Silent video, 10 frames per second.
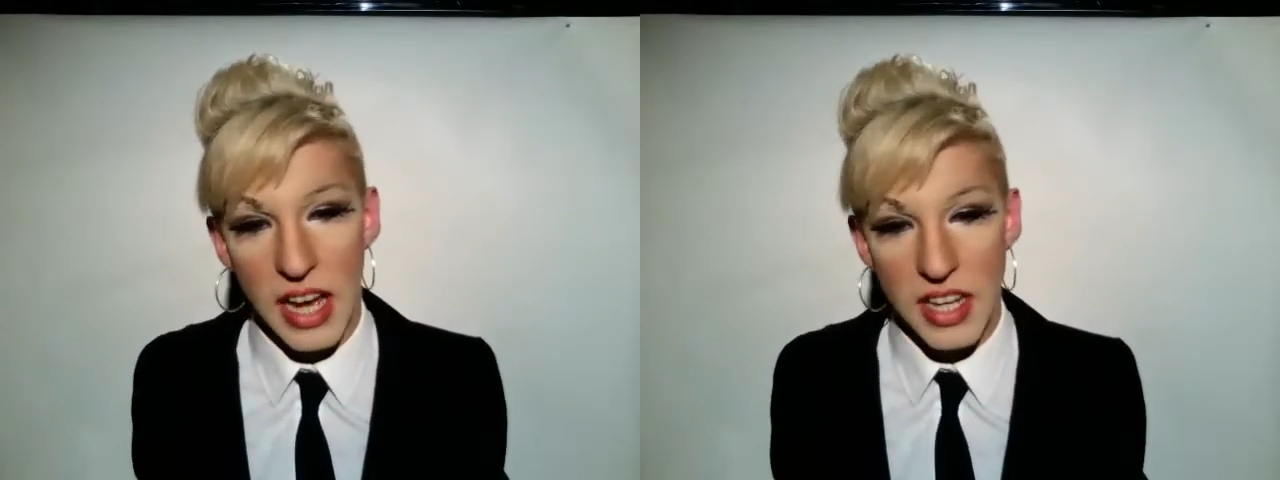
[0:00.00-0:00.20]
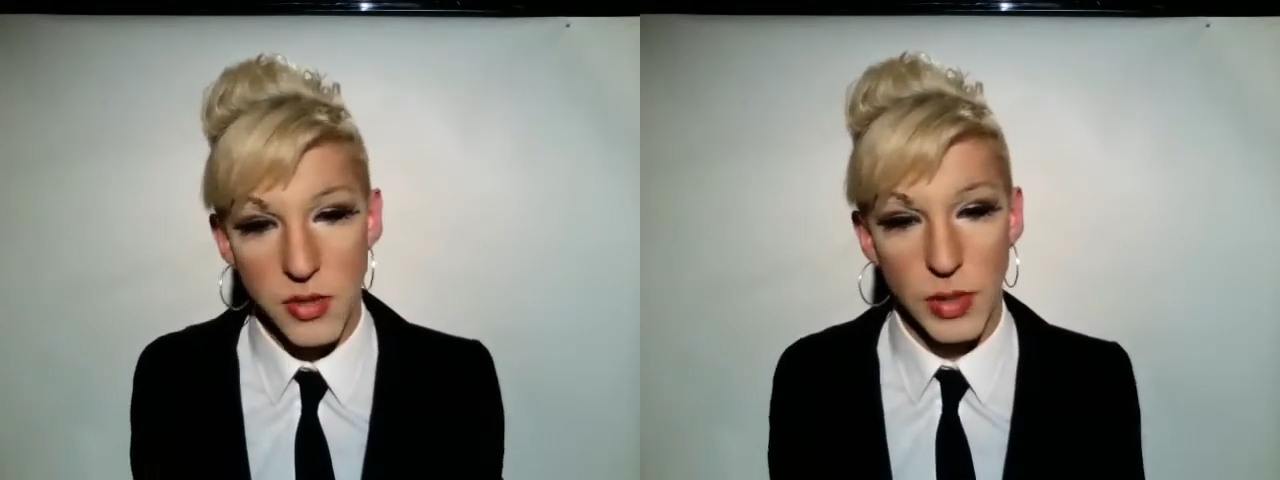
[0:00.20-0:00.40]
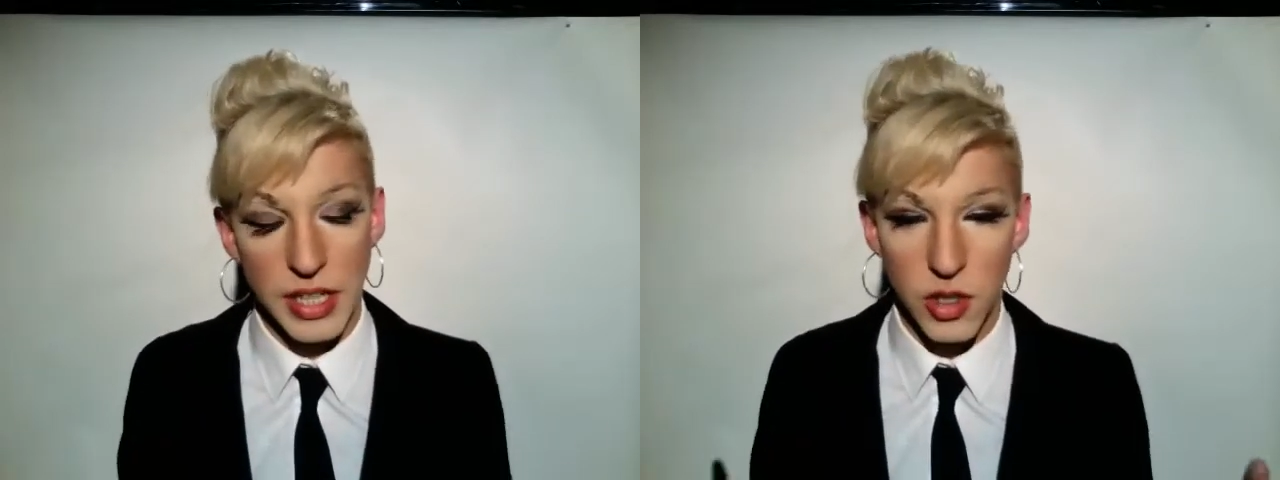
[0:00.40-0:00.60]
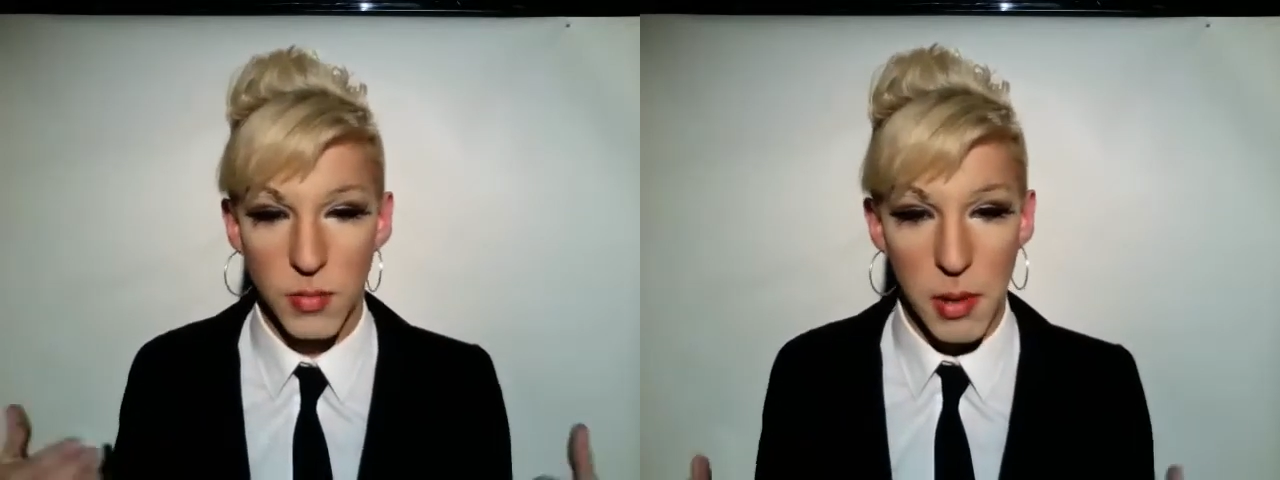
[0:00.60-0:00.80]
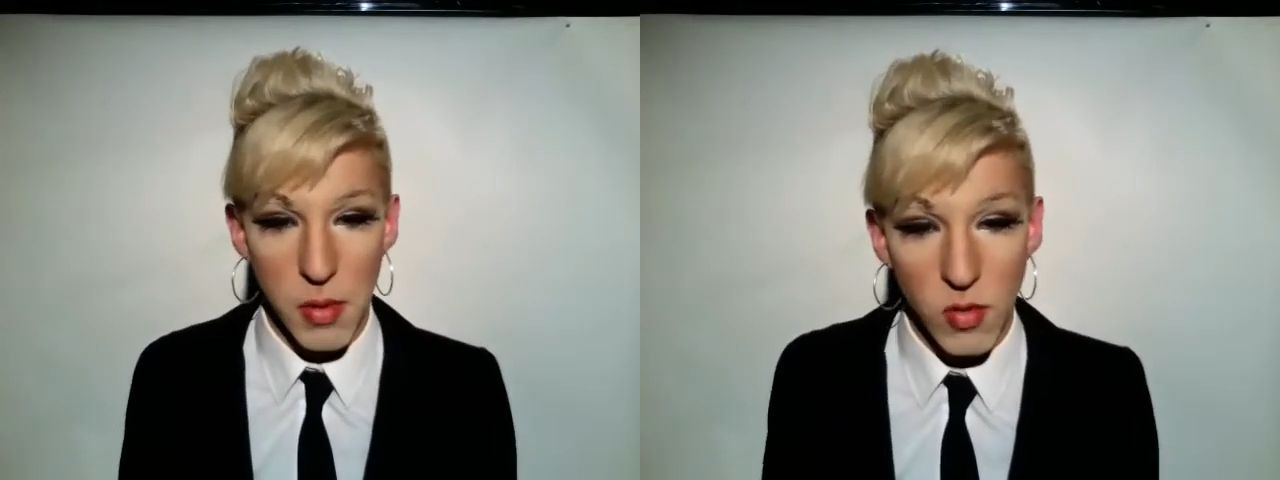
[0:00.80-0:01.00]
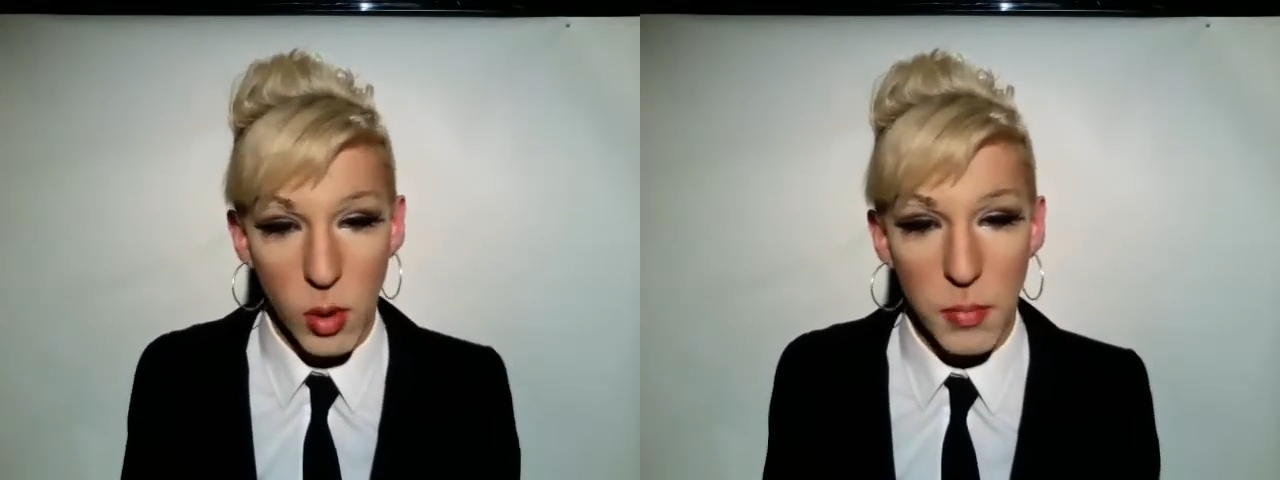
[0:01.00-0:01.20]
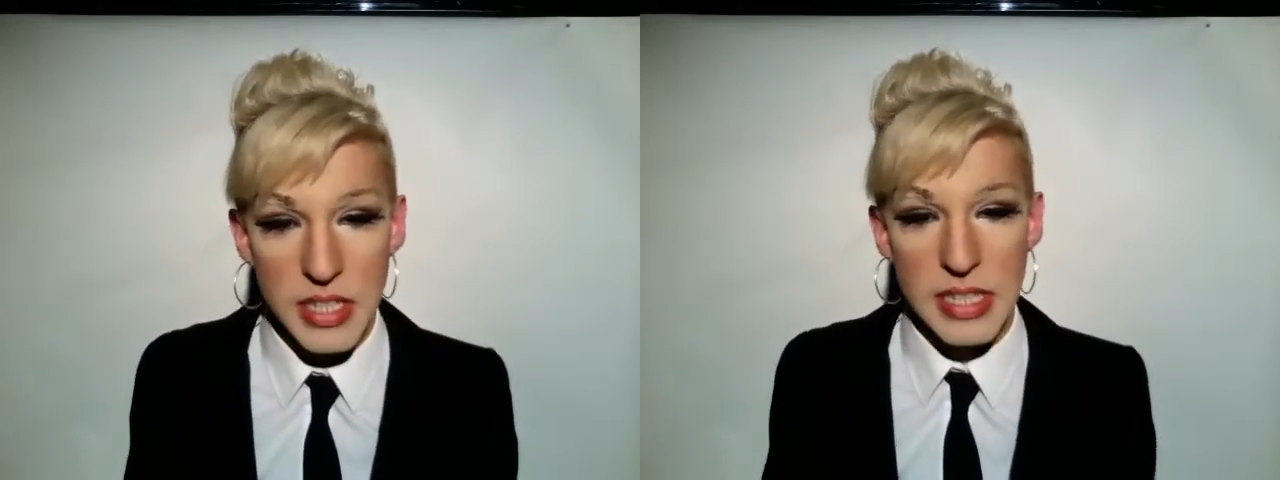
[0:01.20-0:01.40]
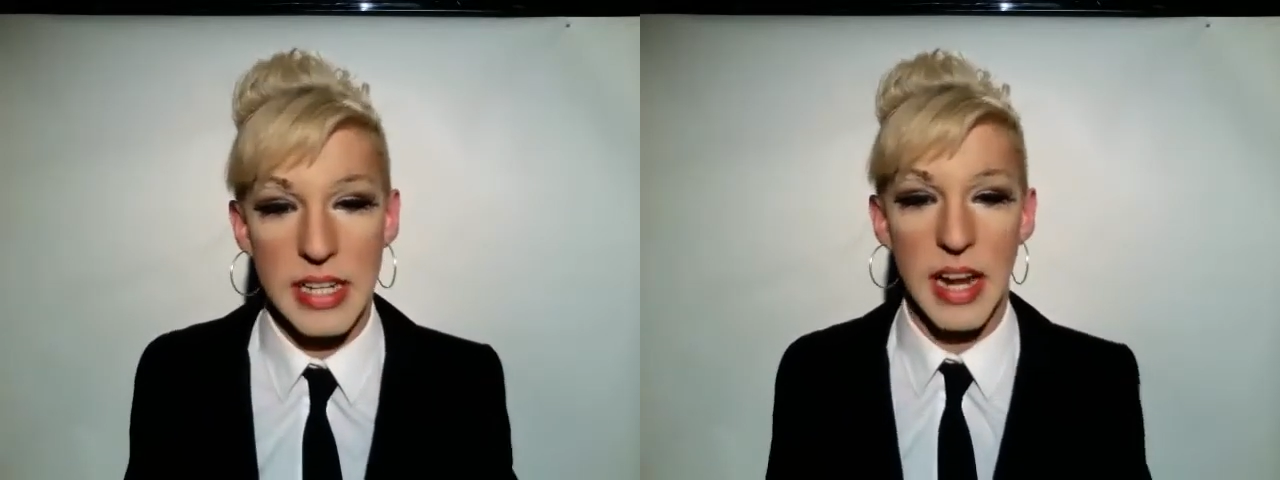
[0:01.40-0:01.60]
last week to my
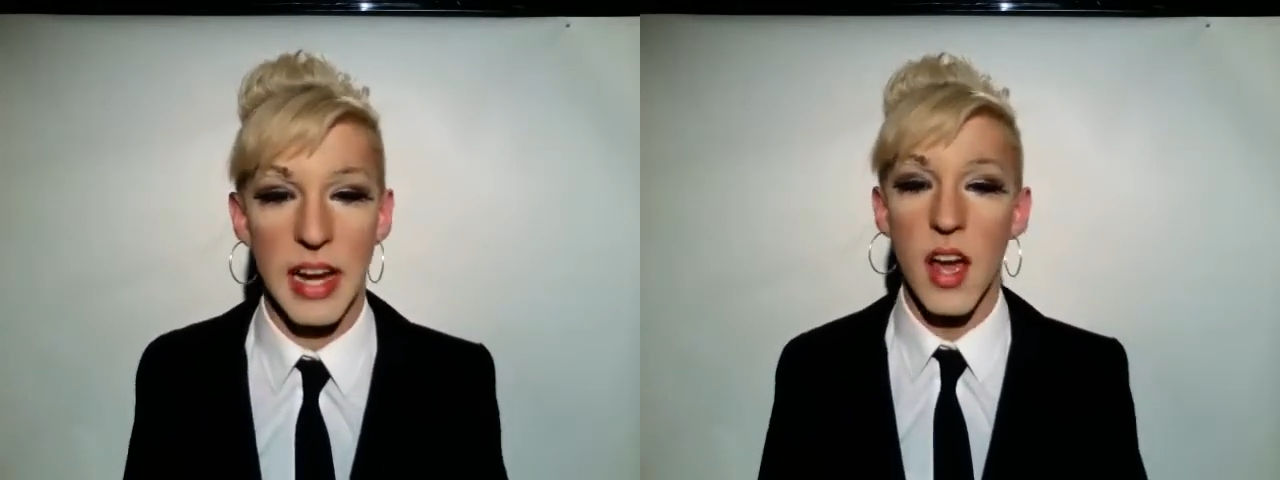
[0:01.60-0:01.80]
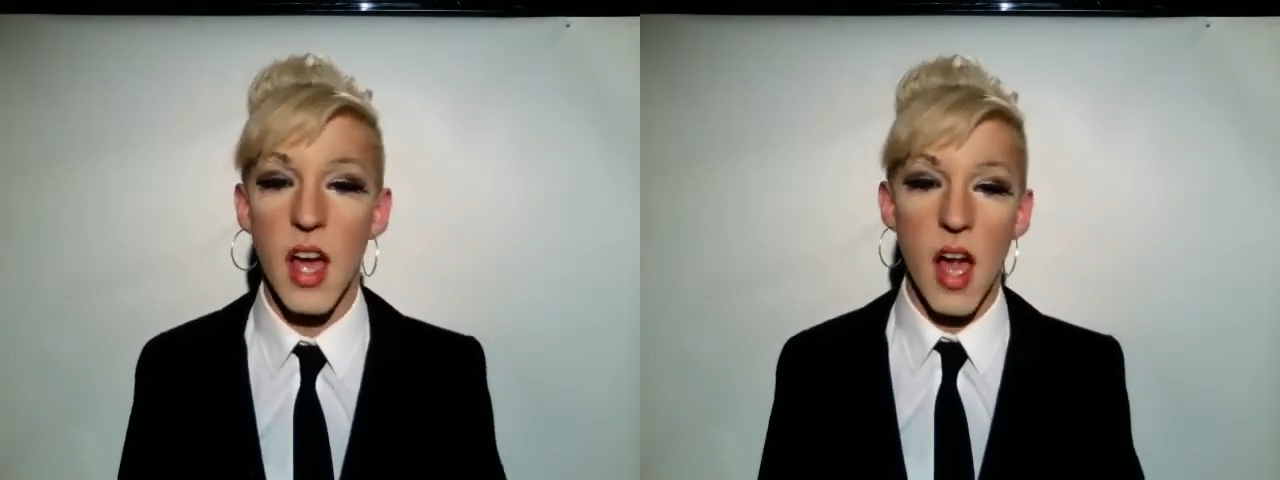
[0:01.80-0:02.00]
performance tonight.